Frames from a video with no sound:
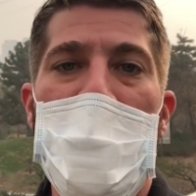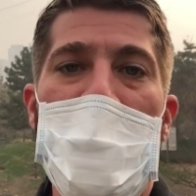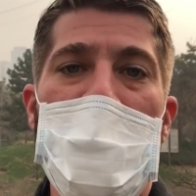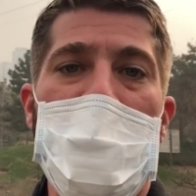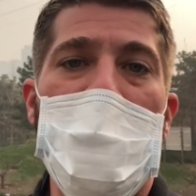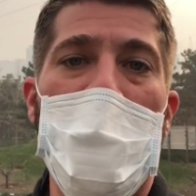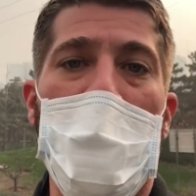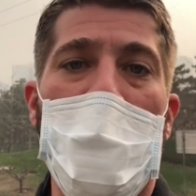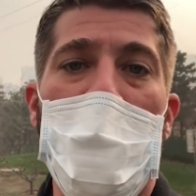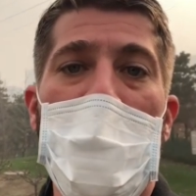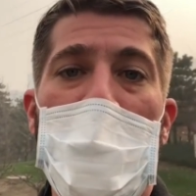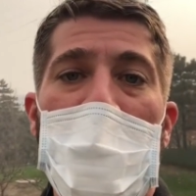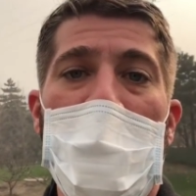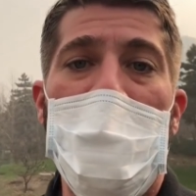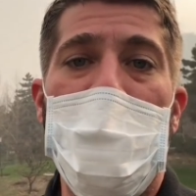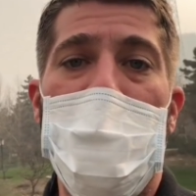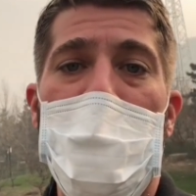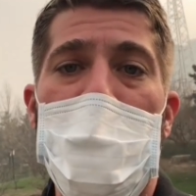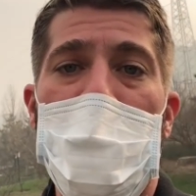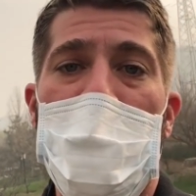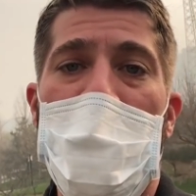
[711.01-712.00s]
So
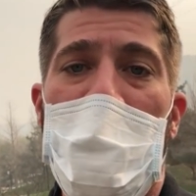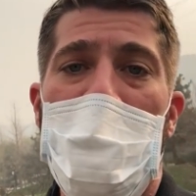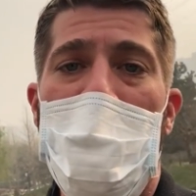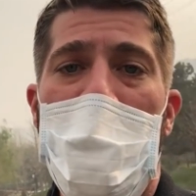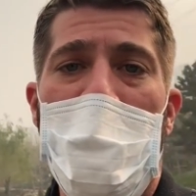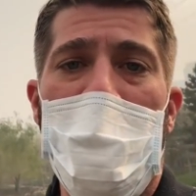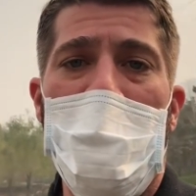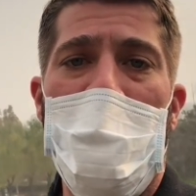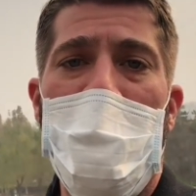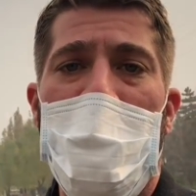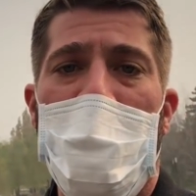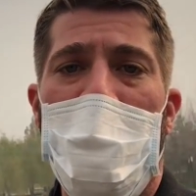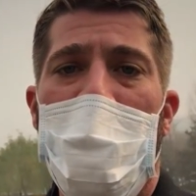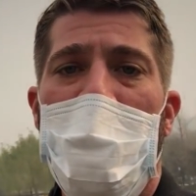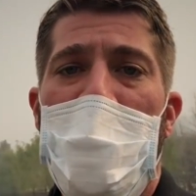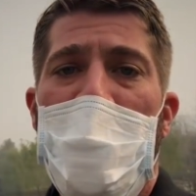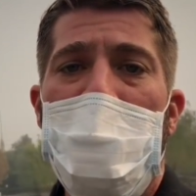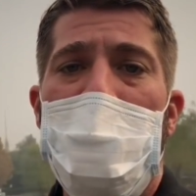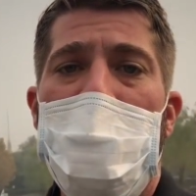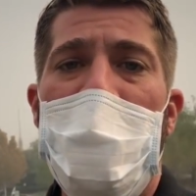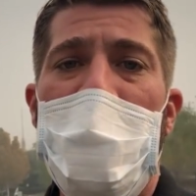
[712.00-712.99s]
if you come out here,
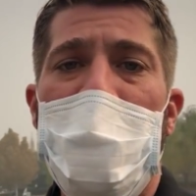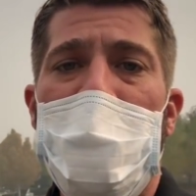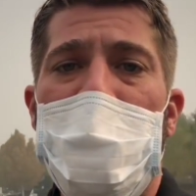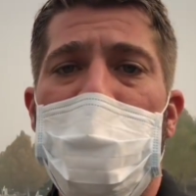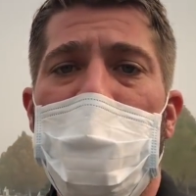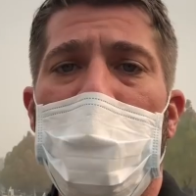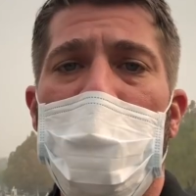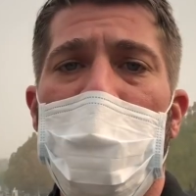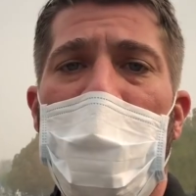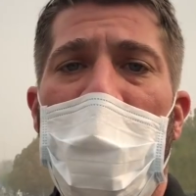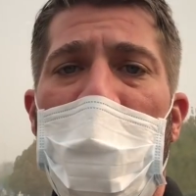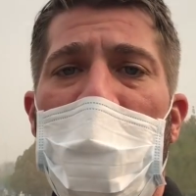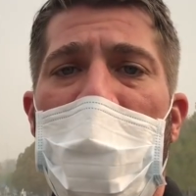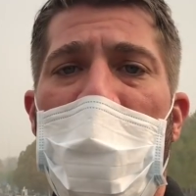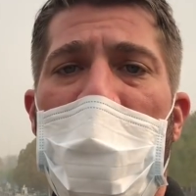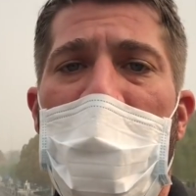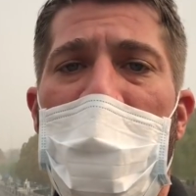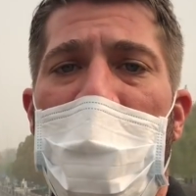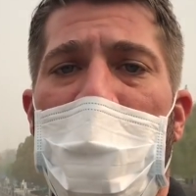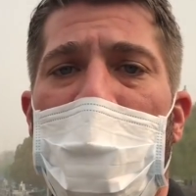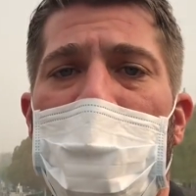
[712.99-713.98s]
make sure that you
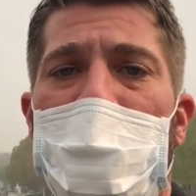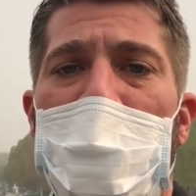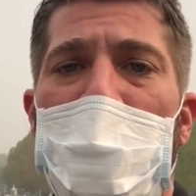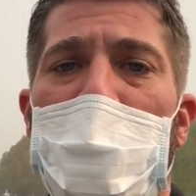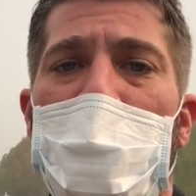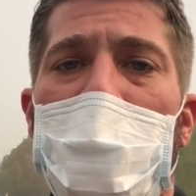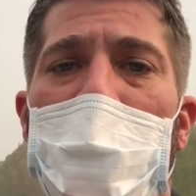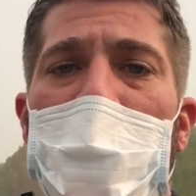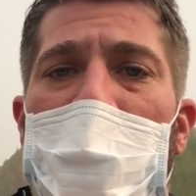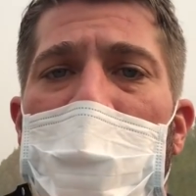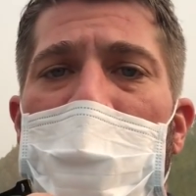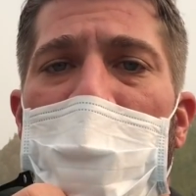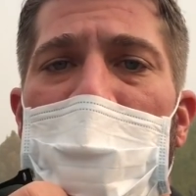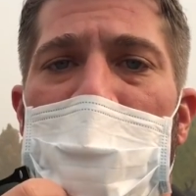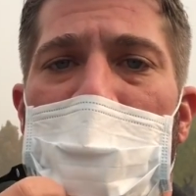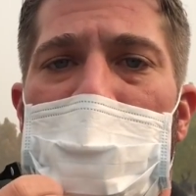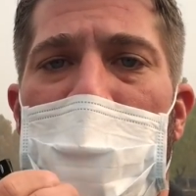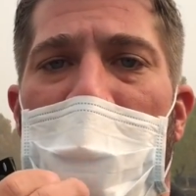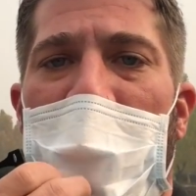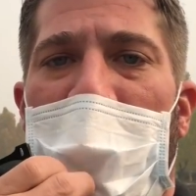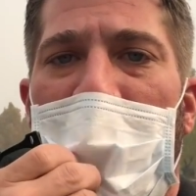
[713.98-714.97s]
have one of
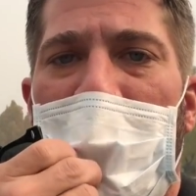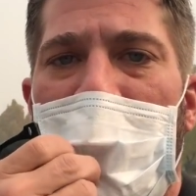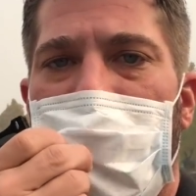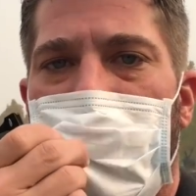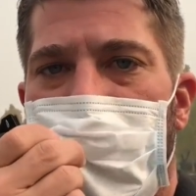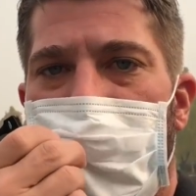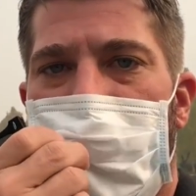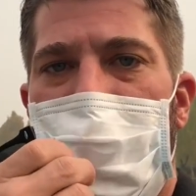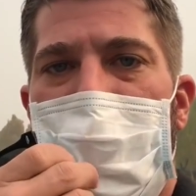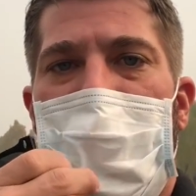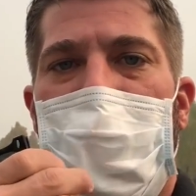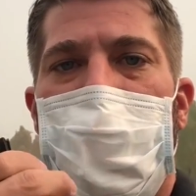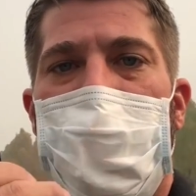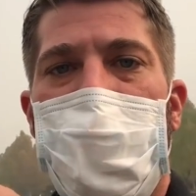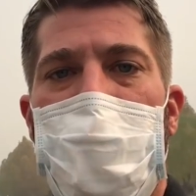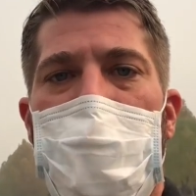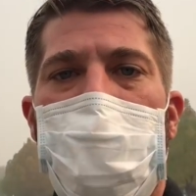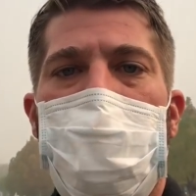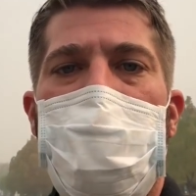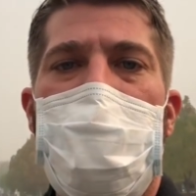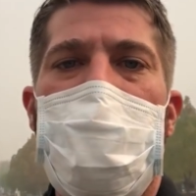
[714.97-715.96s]
these masks. If you're
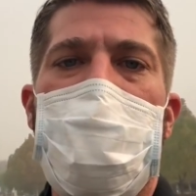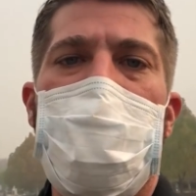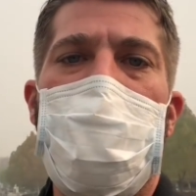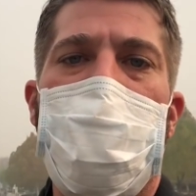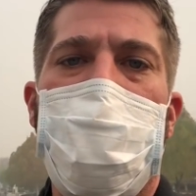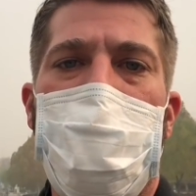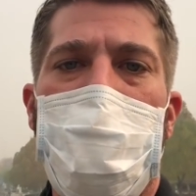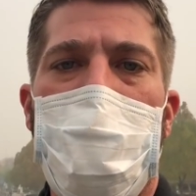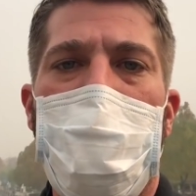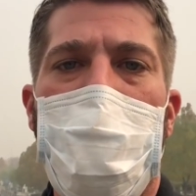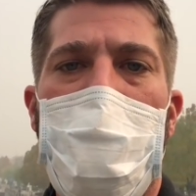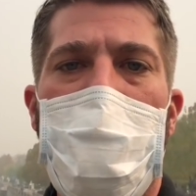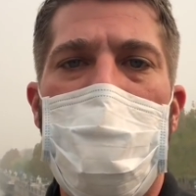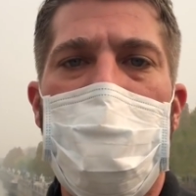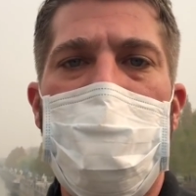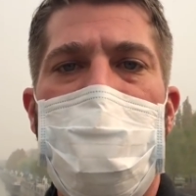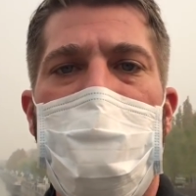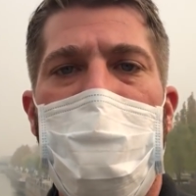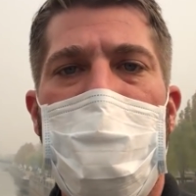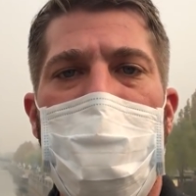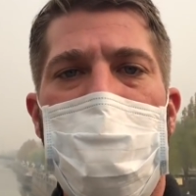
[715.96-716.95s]
gonna be here for a long
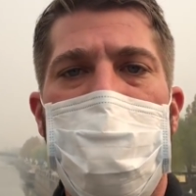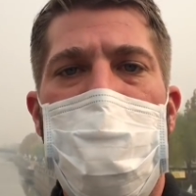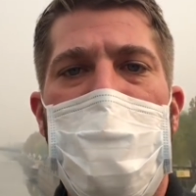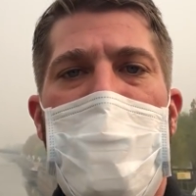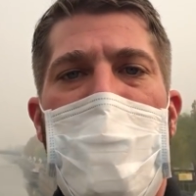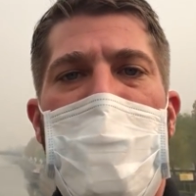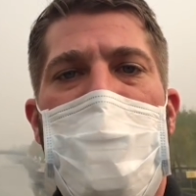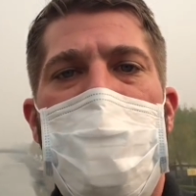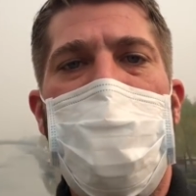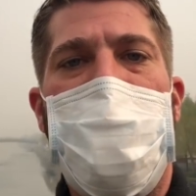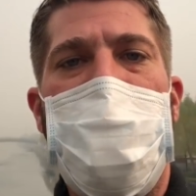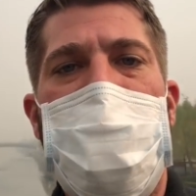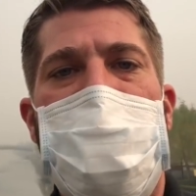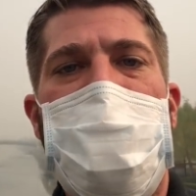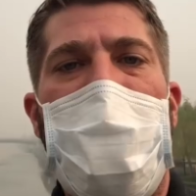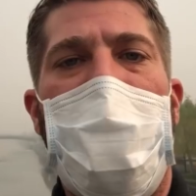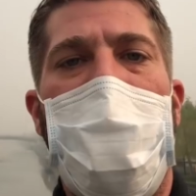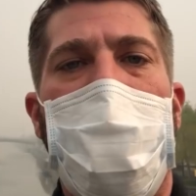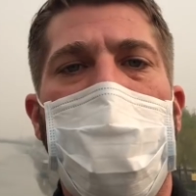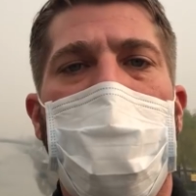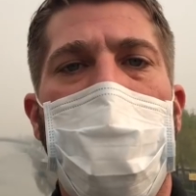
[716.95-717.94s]
time, you can
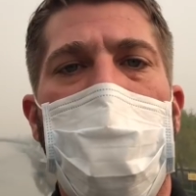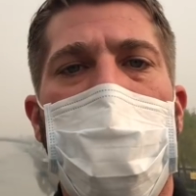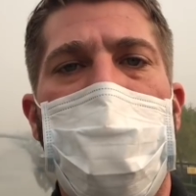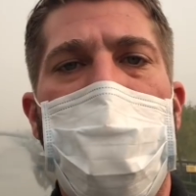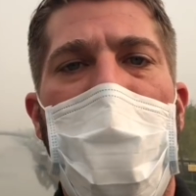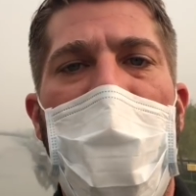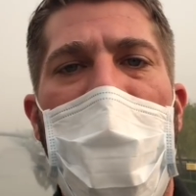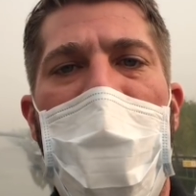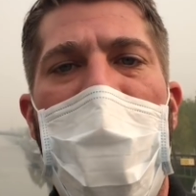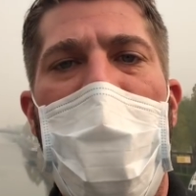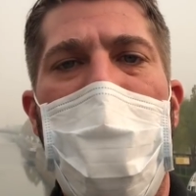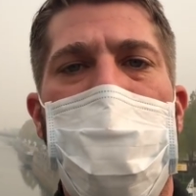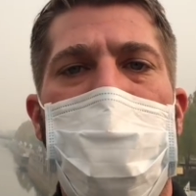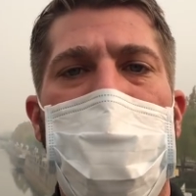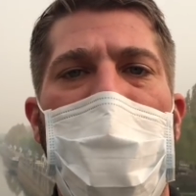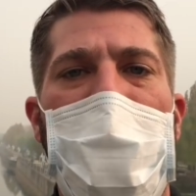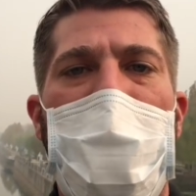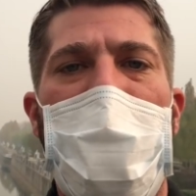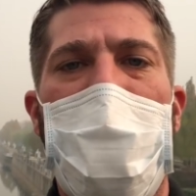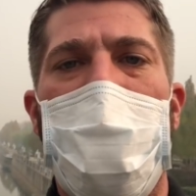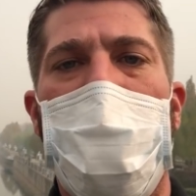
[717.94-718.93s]
download the app,
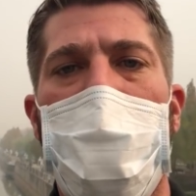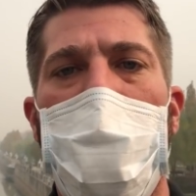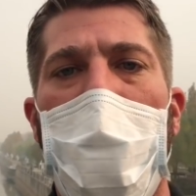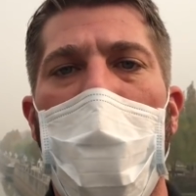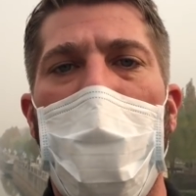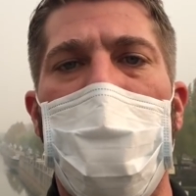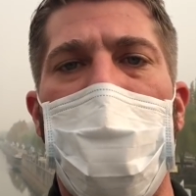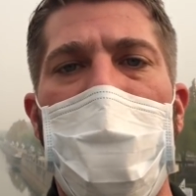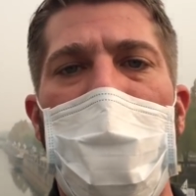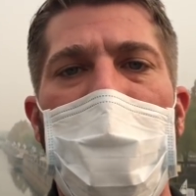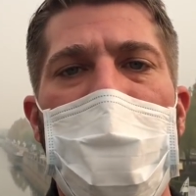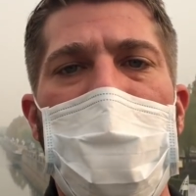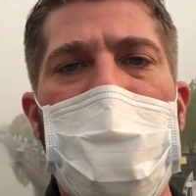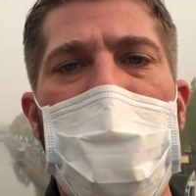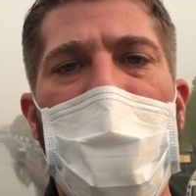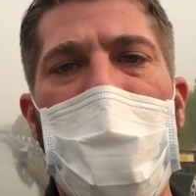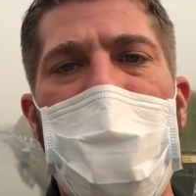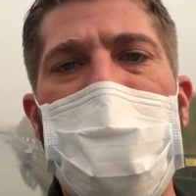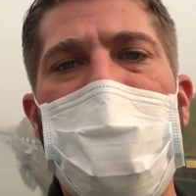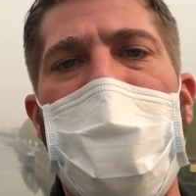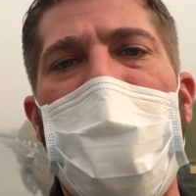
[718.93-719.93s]
the Air Quality
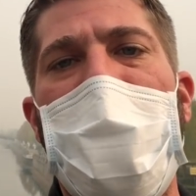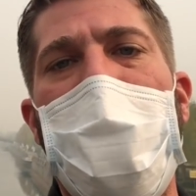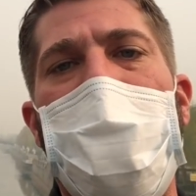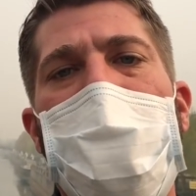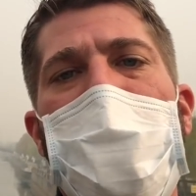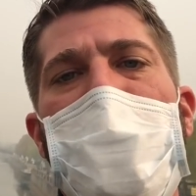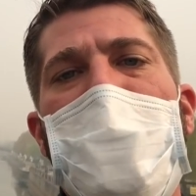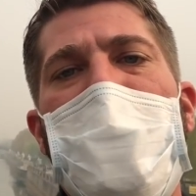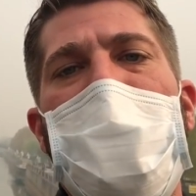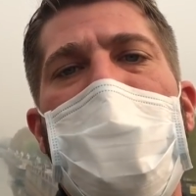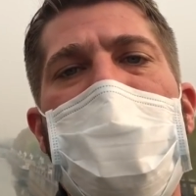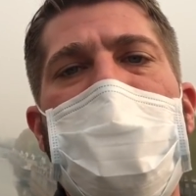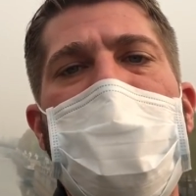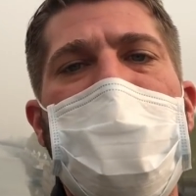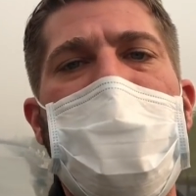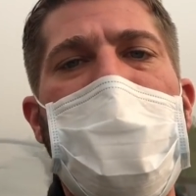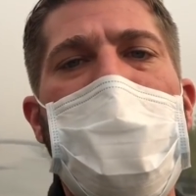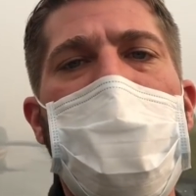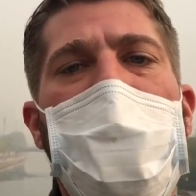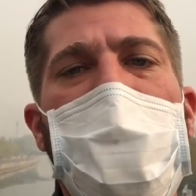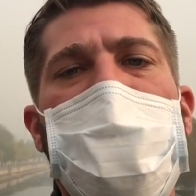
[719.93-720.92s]
Index app, and
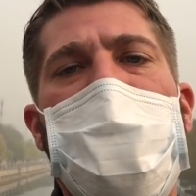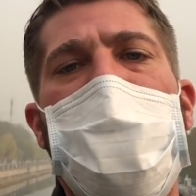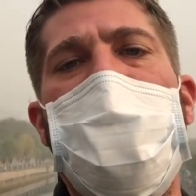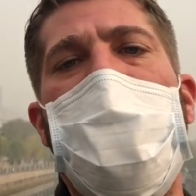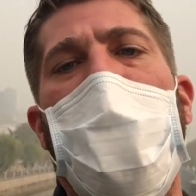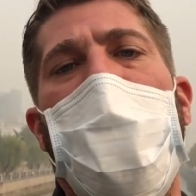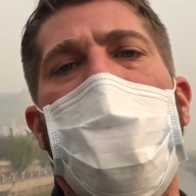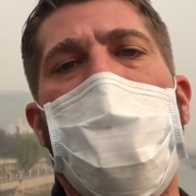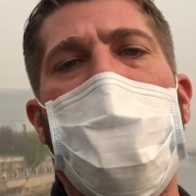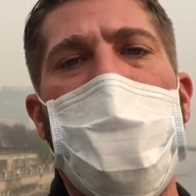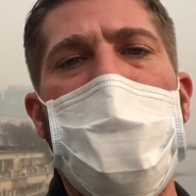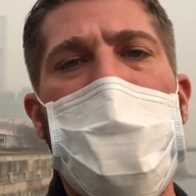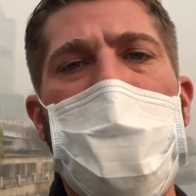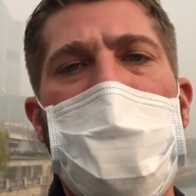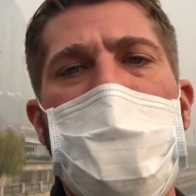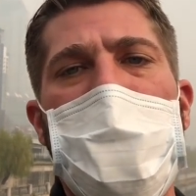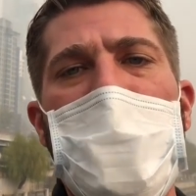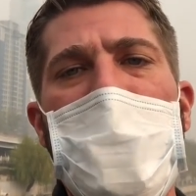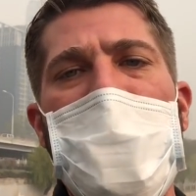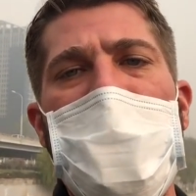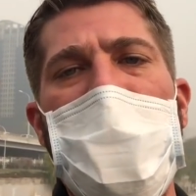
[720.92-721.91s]
see what the number
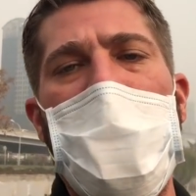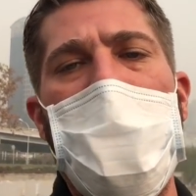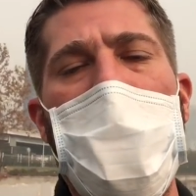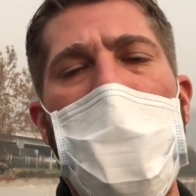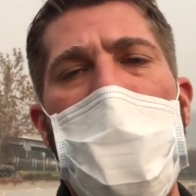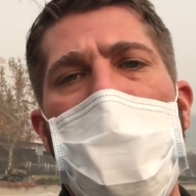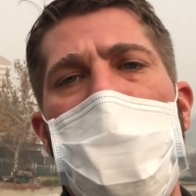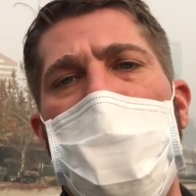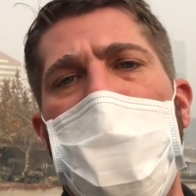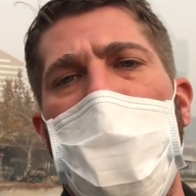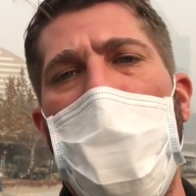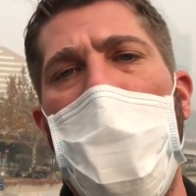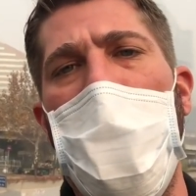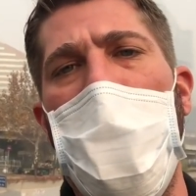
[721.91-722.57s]
is. That way you can